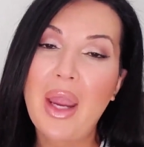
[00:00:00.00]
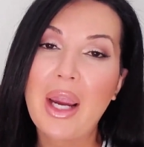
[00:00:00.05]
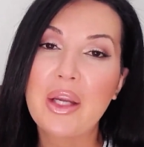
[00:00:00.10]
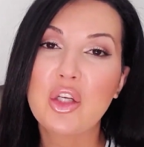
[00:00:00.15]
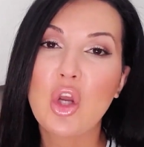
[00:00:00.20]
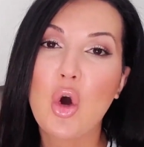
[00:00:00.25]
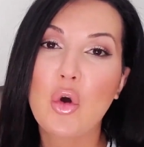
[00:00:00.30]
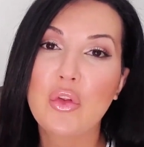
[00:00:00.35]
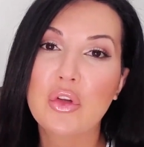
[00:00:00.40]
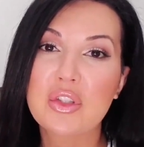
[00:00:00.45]
I
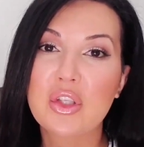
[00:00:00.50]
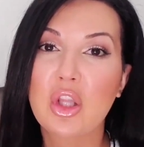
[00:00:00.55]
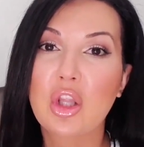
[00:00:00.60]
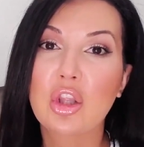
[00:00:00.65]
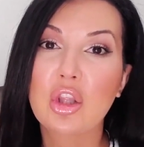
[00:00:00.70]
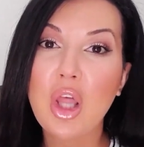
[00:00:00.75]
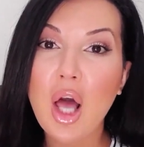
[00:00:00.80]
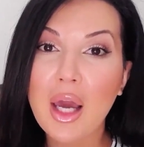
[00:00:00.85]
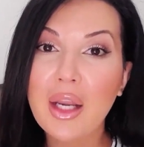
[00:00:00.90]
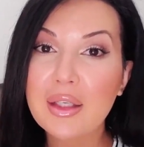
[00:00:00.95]
know there's a
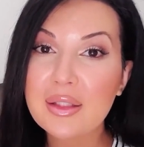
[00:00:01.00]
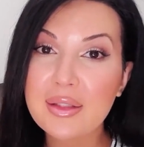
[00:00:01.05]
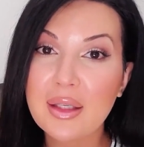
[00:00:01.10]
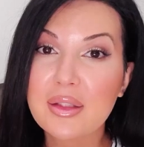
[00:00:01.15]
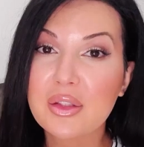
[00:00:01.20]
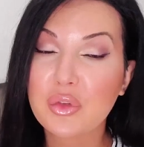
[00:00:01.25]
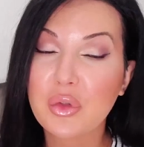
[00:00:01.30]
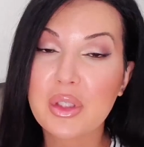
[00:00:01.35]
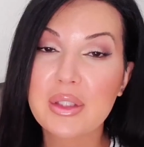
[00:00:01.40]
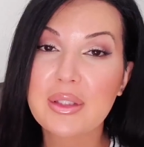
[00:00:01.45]
lot of
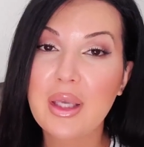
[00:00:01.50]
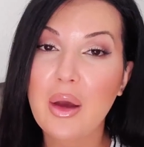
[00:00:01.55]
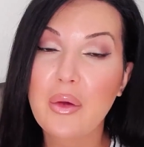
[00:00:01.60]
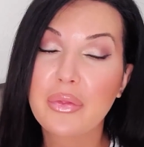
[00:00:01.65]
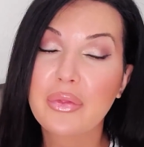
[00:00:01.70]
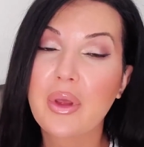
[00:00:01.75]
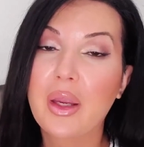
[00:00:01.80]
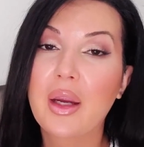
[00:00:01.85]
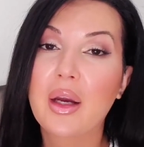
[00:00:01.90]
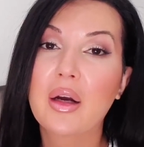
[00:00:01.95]
sunscreens
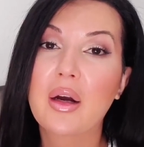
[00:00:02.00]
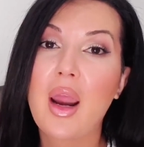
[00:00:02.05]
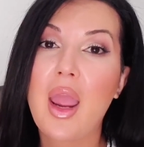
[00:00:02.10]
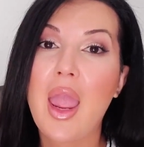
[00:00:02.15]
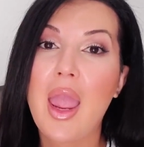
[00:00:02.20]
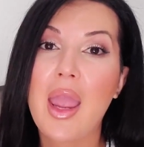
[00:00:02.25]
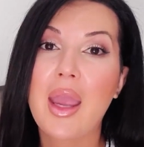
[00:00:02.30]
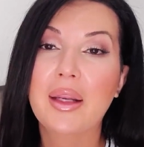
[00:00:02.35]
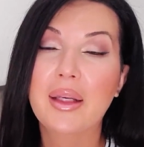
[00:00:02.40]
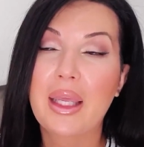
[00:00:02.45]
out
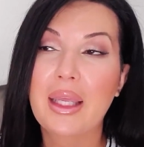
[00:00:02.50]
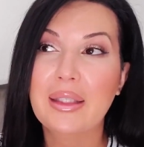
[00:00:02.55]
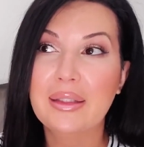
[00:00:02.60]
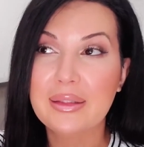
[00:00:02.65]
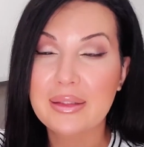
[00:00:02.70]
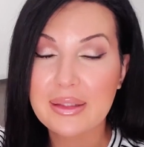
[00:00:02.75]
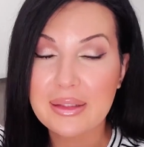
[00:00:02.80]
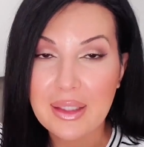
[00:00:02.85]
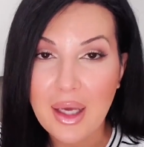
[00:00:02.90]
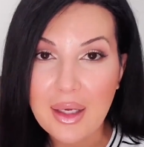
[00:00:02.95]
there and
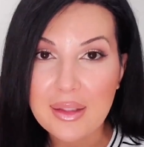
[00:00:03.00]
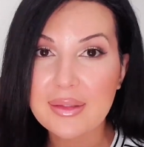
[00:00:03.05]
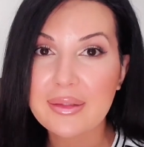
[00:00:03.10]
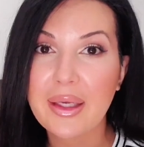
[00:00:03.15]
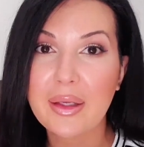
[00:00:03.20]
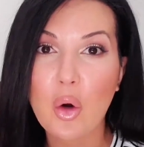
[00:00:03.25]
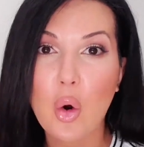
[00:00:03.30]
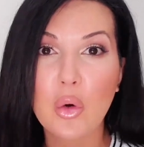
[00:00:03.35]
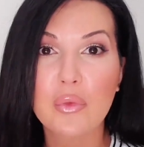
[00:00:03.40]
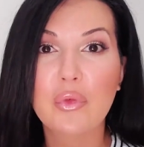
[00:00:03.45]
it does
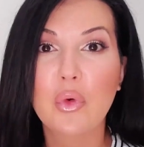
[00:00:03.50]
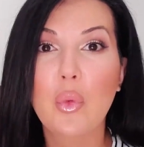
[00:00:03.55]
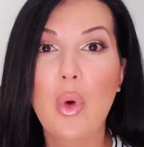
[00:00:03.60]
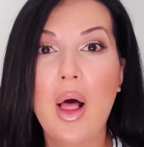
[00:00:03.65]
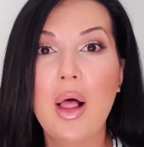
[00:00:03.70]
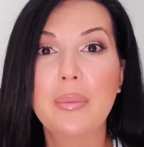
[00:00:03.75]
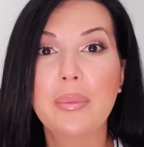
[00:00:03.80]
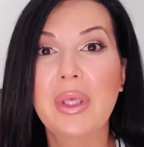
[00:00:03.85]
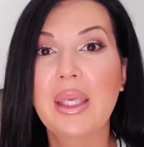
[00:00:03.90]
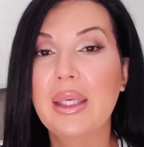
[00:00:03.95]
get
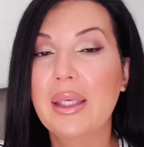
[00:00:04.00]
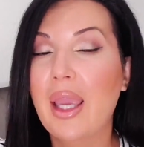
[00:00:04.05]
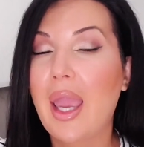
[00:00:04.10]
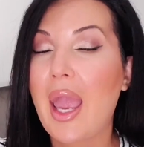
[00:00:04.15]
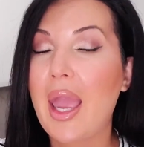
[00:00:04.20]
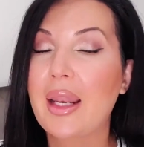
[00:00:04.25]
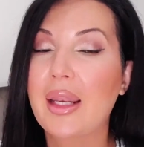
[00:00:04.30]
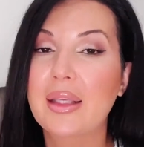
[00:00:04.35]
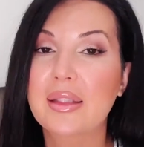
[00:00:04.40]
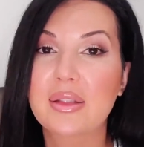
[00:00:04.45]
overwhelming
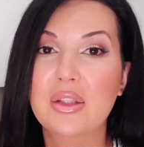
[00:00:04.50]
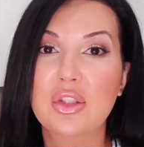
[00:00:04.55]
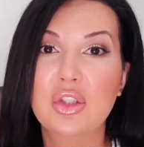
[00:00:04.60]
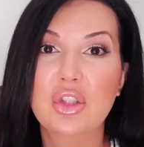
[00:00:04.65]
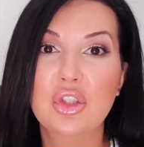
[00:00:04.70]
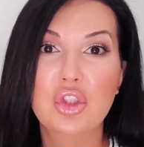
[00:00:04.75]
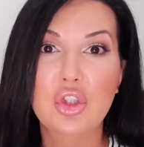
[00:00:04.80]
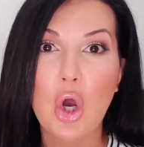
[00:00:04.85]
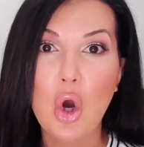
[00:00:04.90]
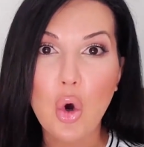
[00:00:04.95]
and it's
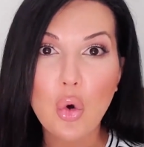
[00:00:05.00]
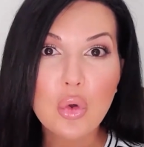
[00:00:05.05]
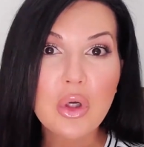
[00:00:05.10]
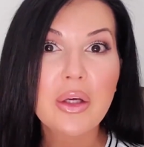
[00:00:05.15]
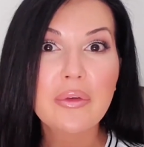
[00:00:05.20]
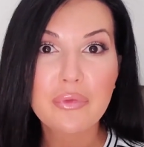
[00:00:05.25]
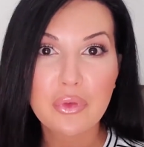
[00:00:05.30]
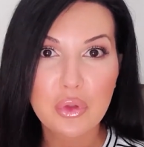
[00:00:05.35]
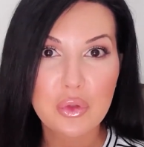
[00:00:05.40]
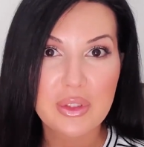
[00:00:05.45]
so
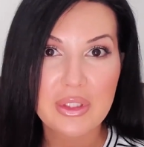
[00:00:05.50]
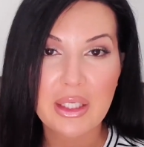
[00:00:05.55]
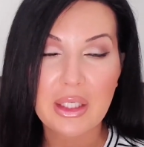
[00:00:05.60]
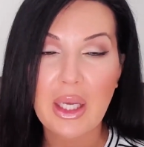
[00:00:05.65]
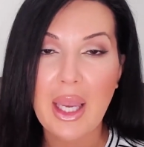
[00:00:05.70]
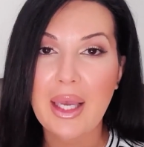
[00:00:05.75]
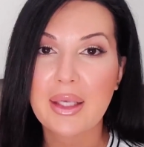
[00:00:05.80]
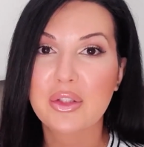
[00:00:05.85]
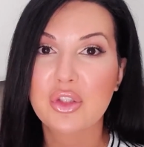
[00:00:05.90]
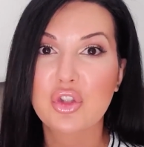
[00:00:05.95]

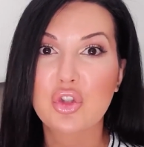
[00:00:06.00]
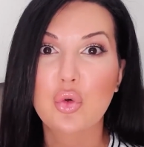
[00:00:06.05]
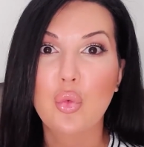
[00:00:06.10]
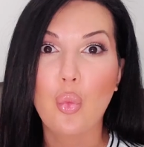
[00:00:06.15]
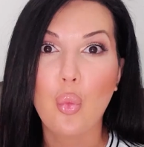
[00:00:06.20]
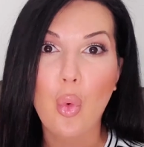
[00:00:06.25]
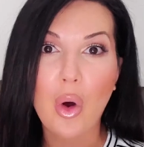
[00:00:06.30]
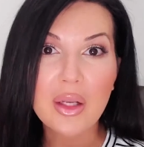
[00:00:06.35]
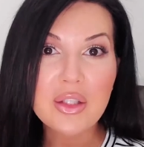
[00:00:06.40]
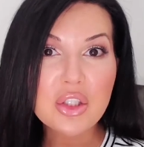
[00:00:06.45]
confusing as to
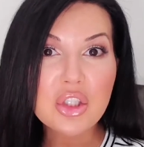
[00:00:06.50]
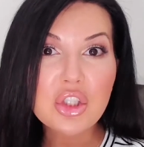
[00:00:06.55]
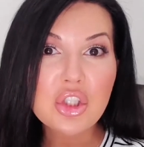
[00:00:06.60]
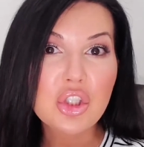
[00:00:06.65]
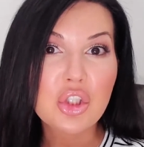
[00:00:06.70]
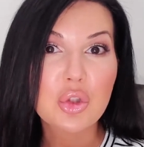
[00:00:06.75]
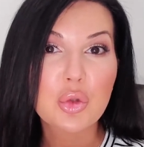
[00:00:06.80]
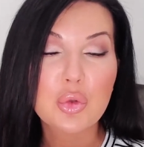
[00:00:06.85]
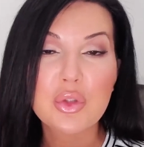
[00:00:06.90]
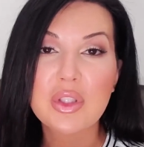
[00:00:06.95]
what to
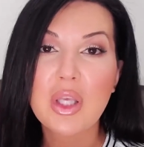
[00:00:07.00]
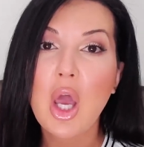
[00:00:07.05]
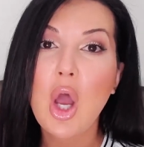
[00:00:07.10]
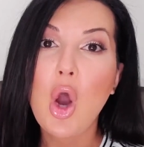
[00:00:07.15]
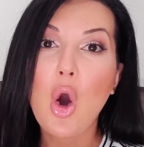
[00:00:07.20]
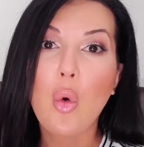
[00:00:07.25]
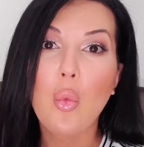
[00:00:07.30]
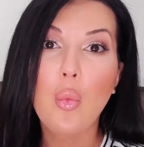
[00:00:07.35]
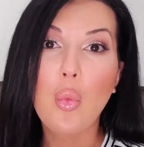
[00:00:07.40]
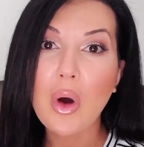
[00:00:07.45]
choose,
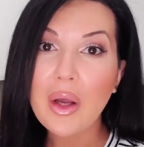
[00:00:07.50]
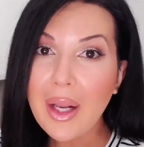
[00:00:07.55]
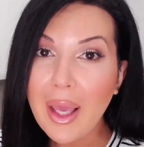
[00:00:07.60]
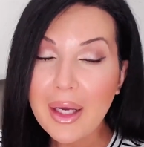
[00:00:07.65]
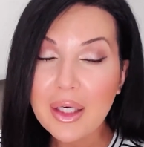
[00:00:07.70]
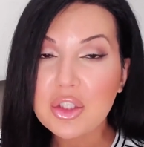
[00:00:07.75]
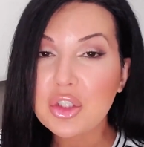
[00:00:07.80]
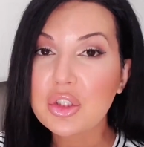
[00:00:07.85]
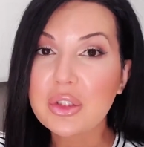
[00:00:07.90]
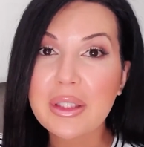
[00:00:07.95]
what
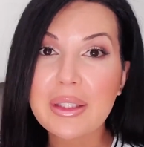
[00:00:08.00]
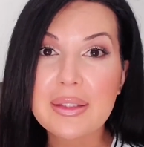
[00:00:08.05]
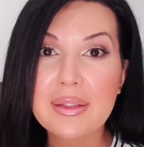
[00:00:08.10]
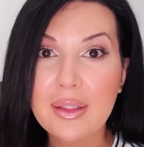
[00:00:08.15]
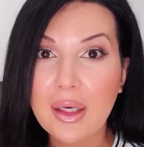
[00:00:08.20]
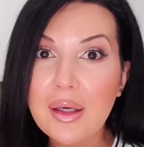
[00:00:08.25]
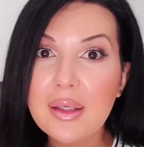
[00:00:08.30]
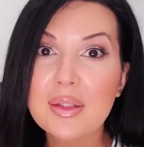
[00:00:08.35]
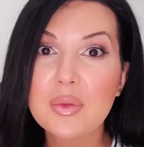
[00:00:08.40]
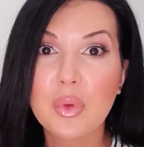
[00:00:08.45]
actually
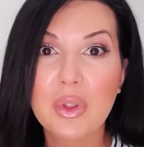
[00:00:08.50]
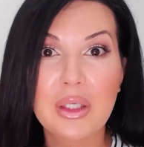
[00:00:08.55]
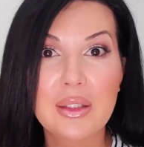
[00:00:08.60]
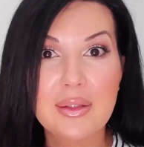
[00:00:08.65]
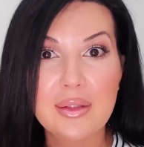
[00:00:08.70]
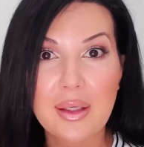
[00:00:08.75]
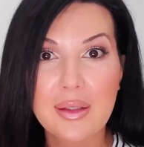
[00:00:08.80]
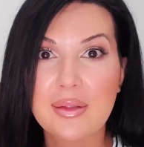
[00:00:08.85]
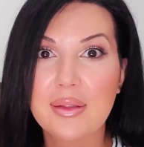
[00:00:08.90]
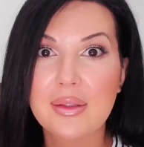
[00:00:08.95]
does what it
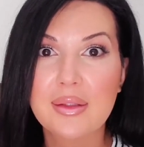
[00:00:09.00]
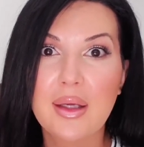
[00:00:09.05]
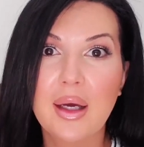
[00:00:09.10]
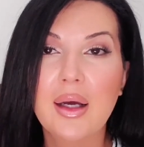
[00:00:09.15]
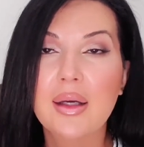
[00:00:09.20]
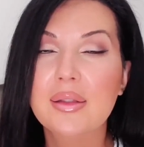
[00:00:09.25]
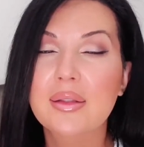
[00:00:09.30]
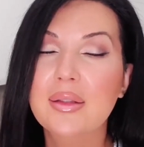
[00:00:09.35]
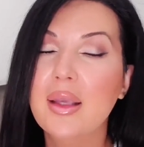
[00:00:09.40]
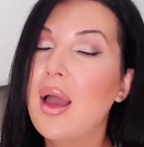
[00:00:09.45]
says it
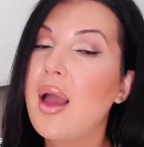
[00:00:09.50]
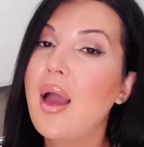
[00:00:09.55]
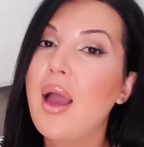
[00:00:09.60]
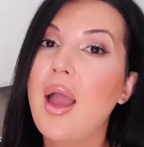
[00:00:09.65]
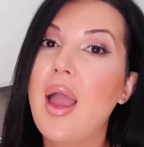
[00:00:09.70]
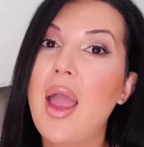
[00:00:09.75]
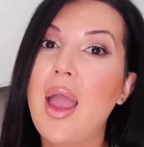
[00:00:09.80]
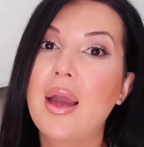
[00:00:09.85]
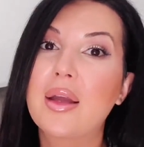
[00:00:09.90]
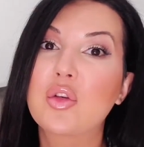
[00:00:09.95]
does,
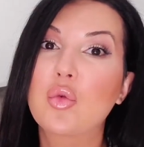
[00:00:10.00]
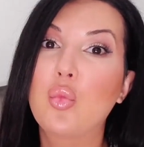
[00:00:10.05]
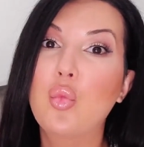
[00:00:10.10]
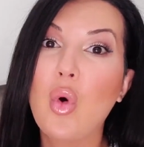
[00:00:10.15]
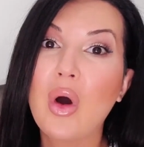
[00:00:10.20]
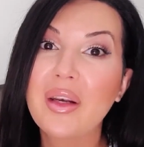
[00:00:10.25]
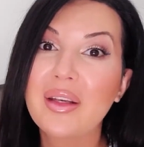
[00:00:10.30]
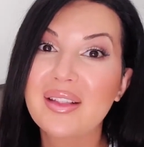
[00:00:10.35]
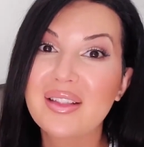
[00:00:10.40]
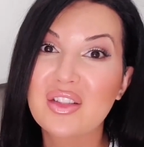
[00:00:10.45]
and
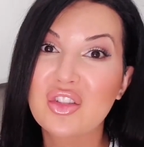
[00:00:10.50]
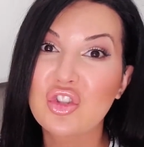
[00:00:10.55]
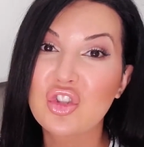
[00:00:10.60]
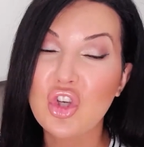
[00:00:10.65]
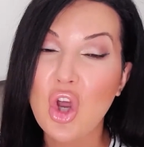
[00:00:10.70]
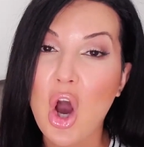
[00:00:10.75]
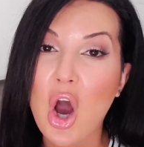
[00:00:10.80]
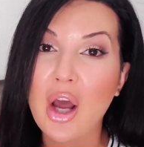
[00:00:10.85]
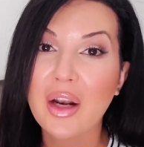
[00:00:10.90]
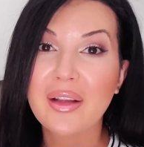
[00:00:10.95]
what is
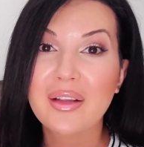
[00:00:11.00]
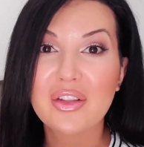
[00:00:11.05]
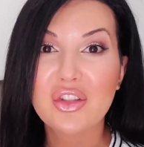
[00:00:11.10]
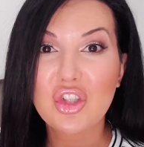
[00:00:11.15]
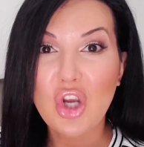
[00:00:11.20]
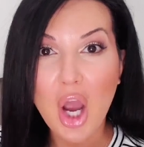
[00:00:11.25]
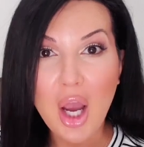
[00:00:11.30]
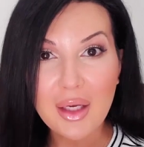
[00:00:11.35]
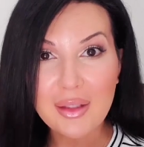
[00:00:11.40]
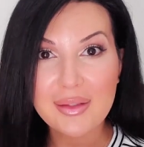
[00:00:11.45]

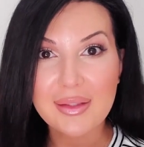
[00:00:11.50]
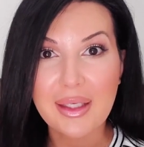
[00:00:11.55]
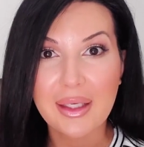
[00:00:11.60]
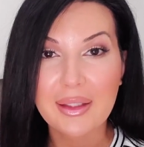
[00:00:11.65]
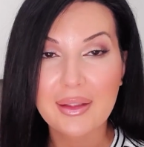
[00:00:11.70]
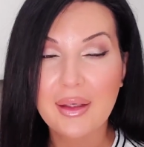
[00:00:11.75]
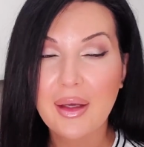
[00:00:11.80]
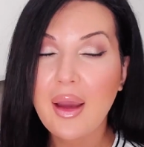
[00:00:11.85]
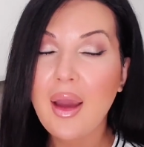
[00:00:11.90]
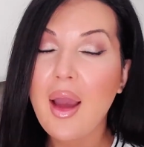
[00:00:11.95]

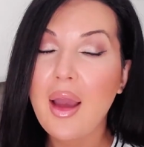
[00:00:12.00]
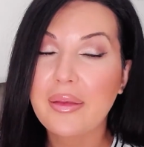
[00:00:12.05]
non-toxic.